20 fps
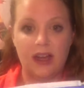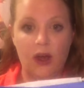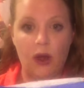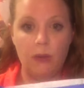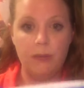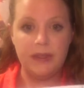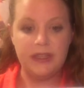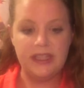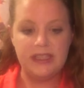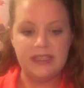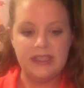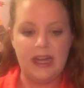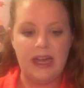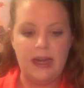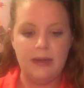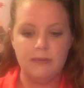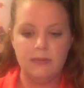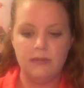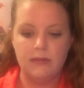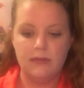open this
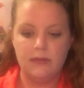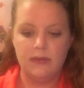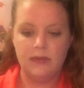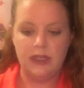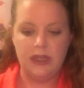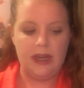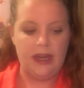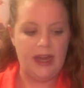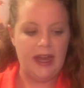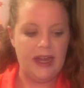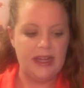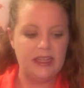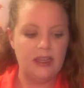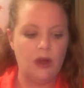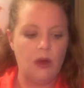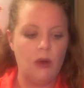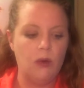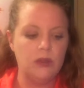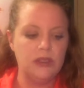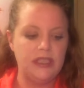up and
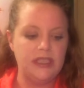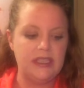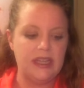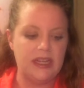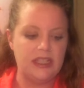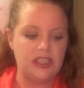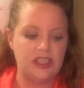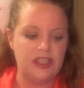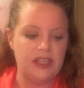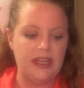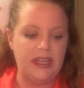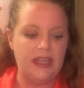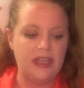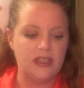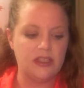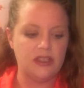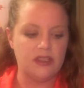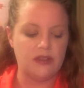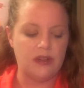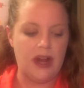only touch the
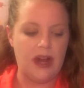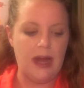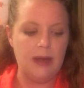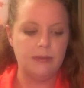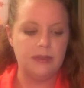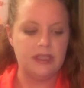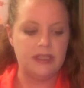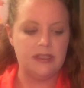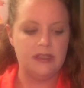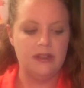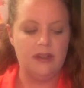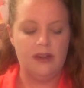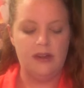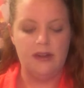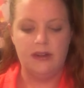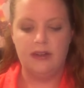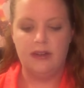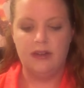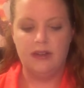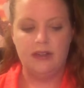ear straps.
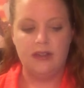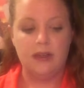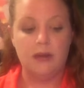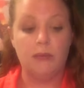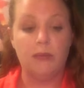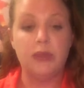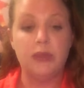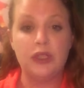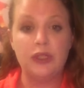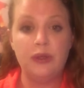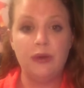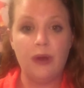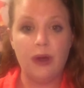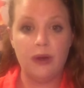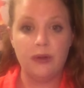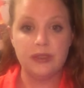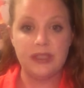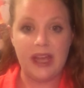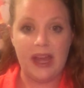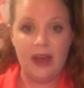Blue
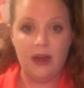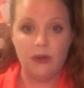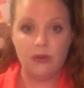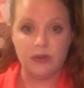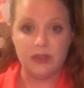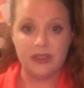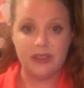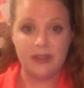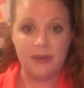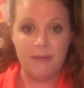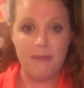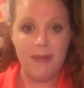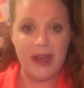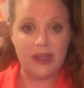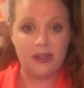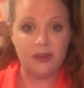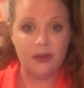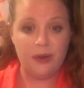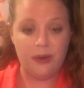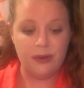goes out, the
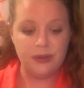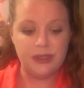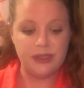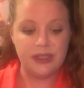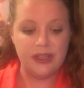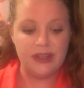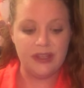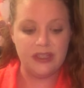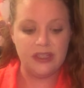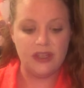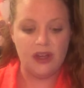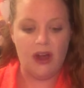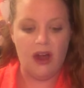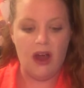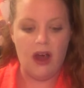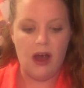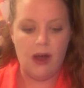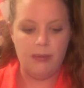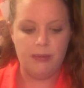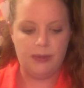metal goes to the
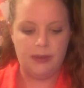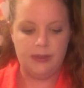top.